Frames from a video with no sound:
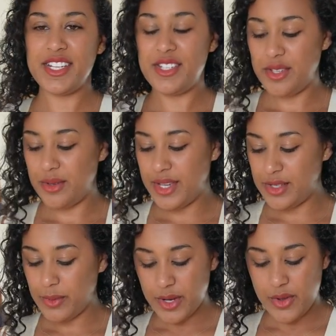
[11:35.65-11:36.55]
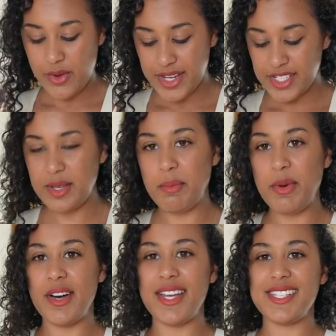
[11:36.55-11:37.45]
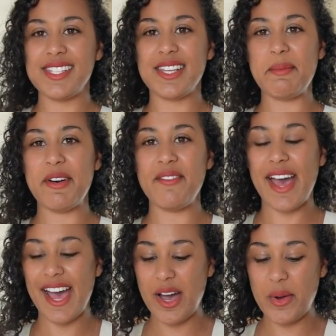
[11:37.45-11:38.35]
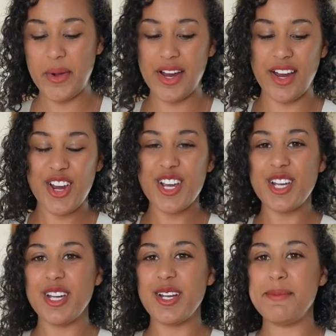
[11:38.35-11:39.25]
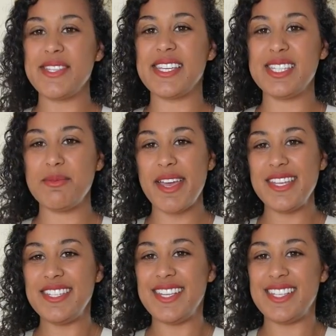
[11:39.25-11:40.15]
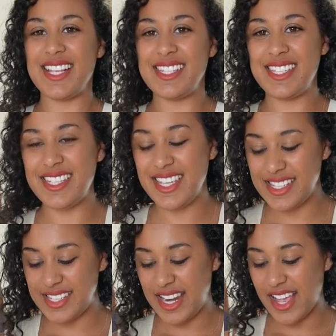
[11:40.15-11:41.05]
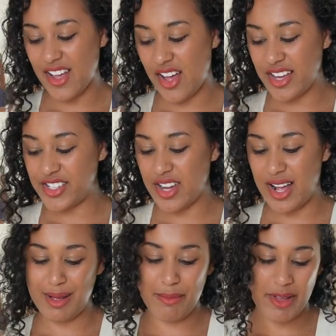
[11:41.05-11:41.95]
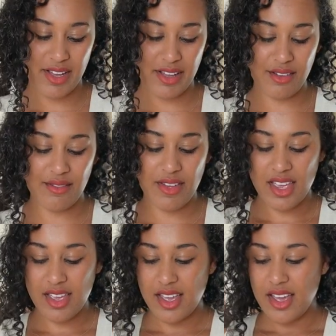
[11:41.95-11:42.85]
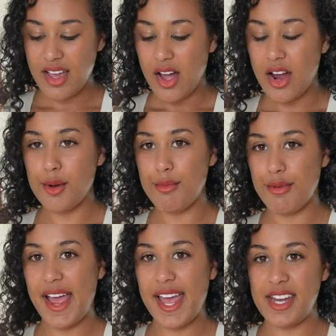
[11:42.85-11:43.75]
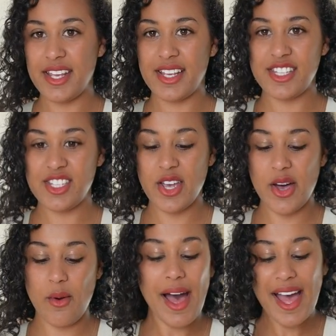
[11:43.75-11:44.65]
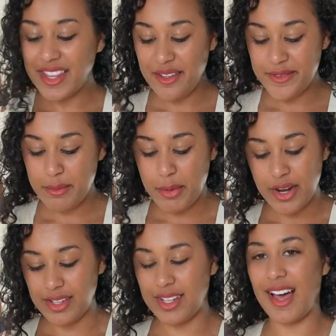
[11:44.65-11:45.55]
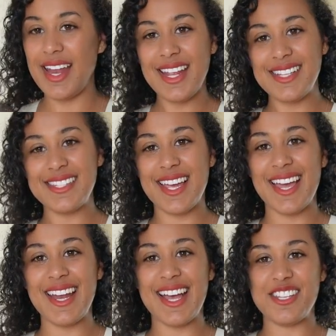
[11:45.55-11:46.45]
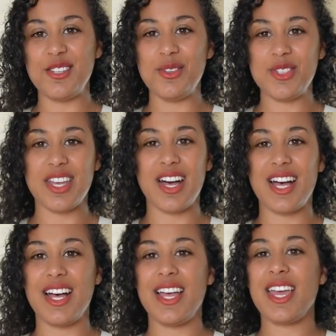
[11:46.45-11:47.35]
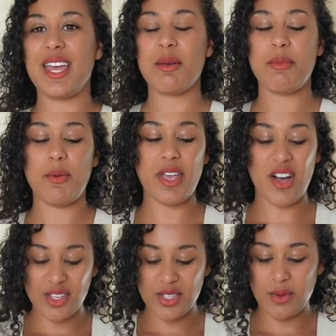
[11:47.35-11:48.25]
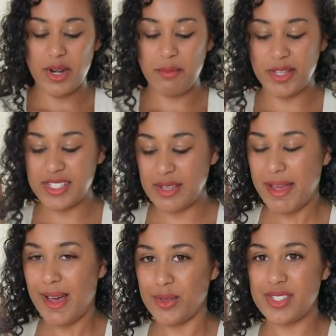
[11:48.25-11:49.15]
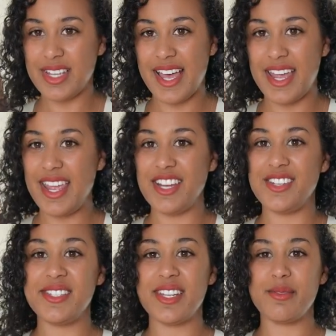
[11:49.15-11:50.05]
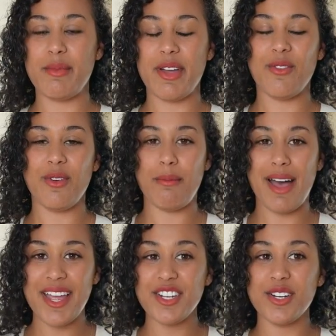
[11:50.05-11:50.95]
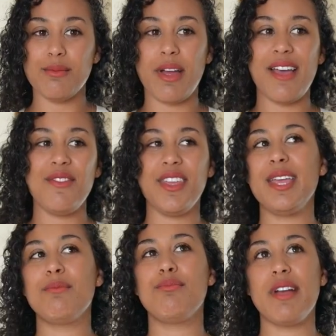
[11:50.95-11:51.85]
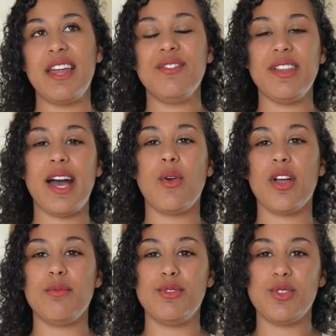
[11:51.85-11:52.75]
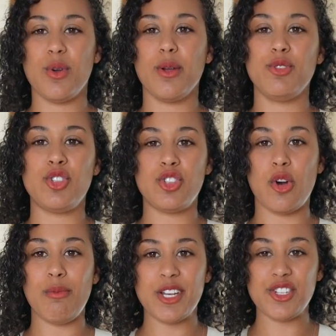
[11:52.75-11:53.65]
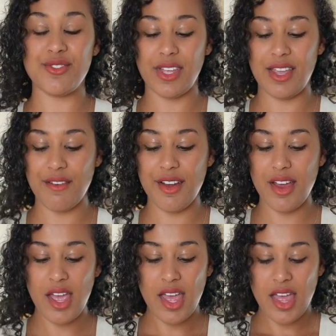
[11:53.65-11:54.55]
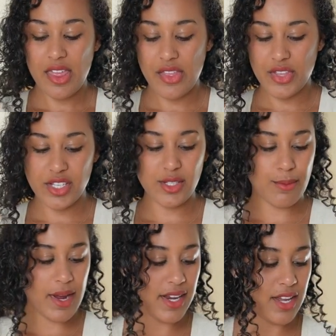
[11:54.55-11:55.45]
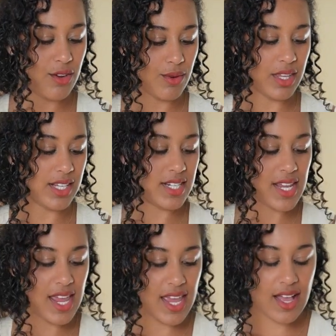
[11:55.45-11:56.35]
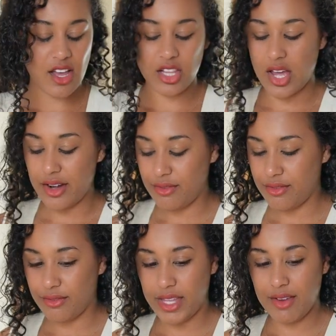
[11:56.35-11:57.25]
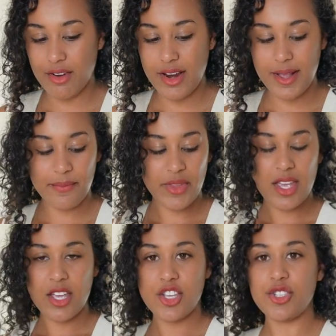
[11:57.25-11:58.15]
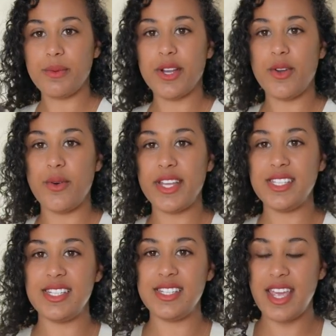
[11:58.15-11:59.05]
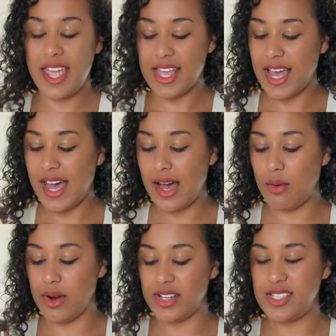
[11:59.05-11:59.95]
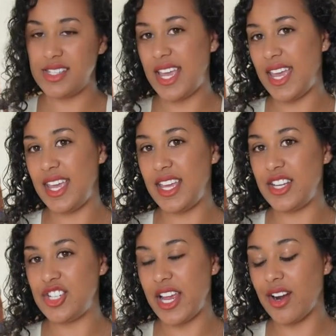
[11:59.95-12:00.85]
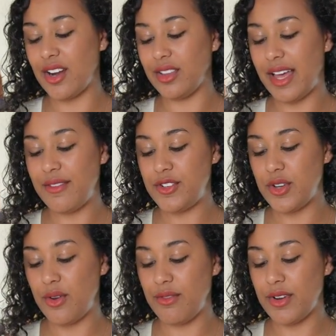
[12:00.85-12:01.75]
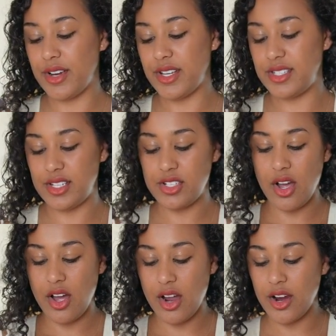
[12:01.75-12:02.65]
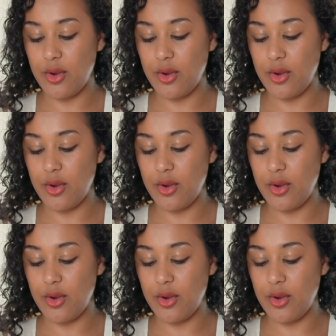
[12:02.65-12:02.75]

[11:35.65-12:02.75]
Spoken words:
do is we're going to put some of our herbs and spices and seasoning on top of our bread. So I love to put a lot inside, as you saw, but we also want to put some outside. And just as a reminder, I feel like bread flour absorbs so much flavor that this bread can really take a lot of flavoring. So we're going to take our sage and our leftover za'atar,